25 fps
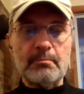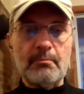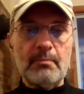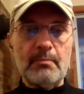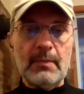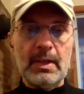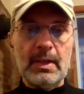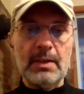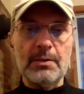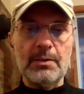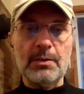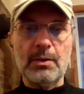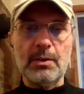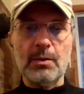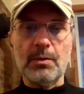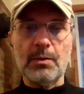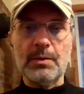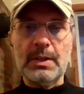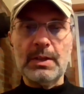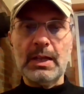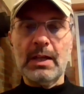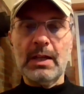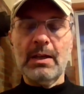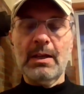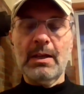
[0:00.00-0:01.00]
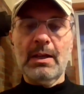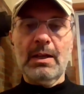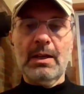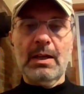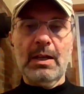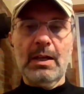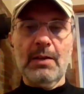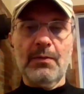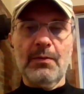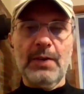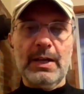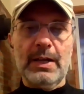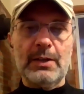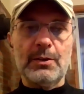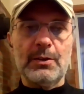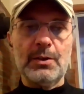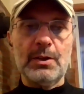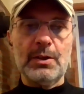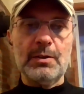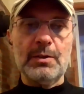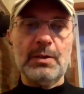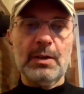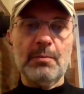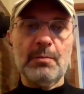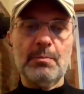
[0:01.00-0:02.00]
So if I
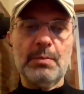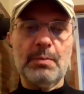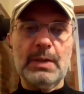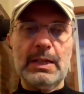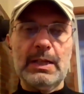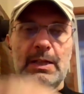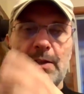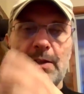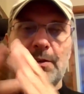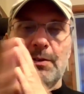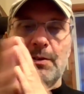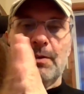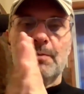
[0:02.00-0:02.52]
could, please.